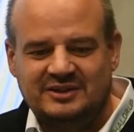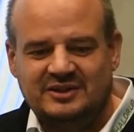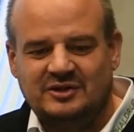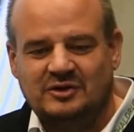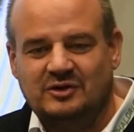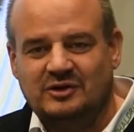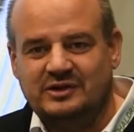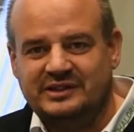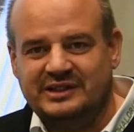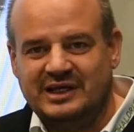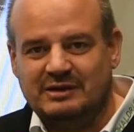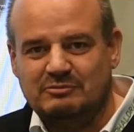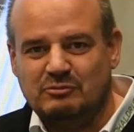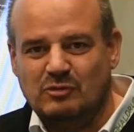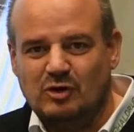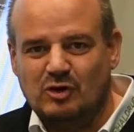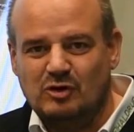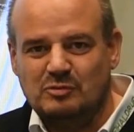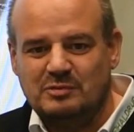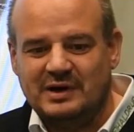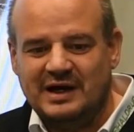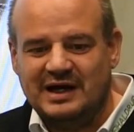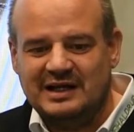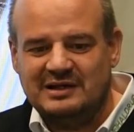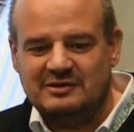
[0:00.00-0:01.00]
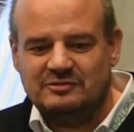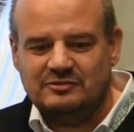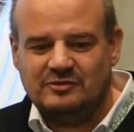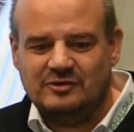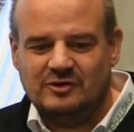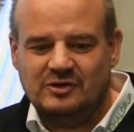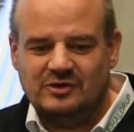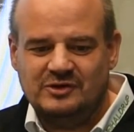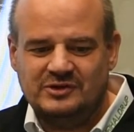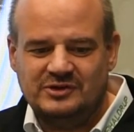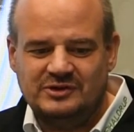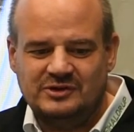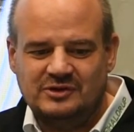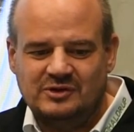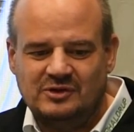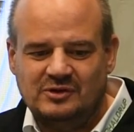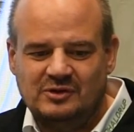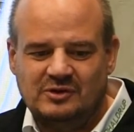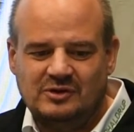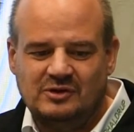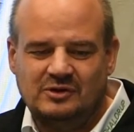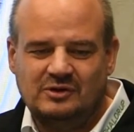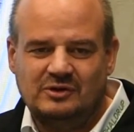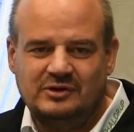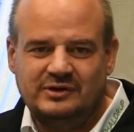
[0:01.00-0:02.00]
on their mobile phone
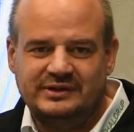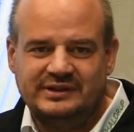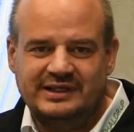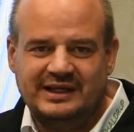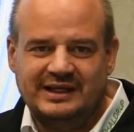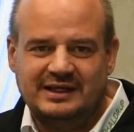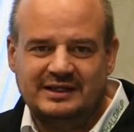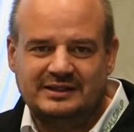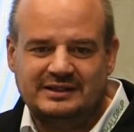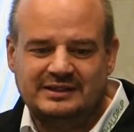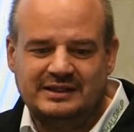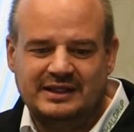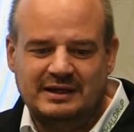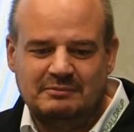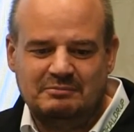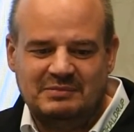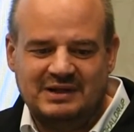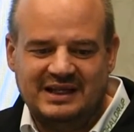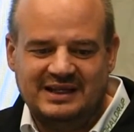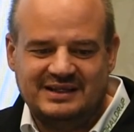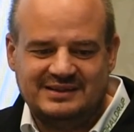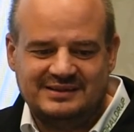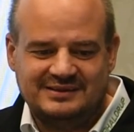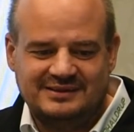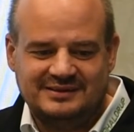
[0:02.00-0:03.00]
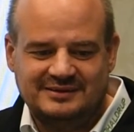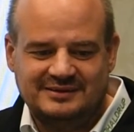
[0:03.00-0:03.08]
or on their tablet.